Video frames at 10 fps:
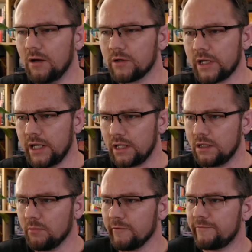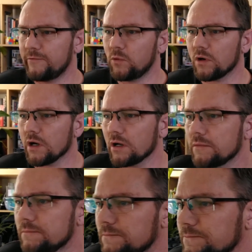Okay, number 4.
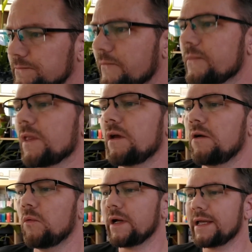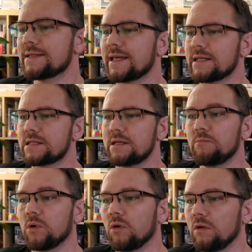What is a
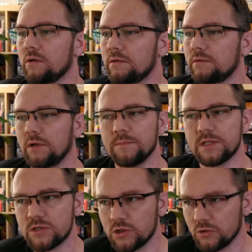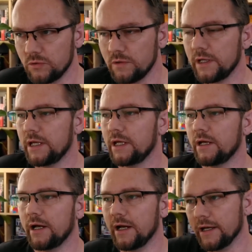symbol, up to 2,
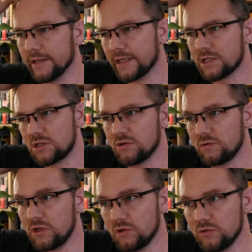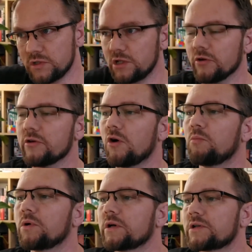that you use in your
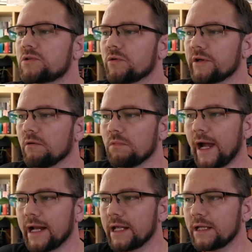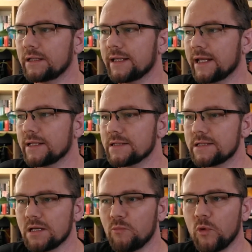notebooks or your writing that is
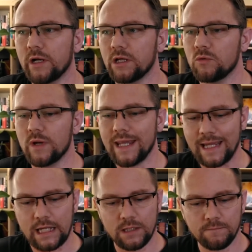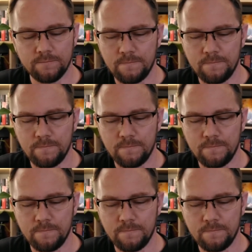somewhat unique?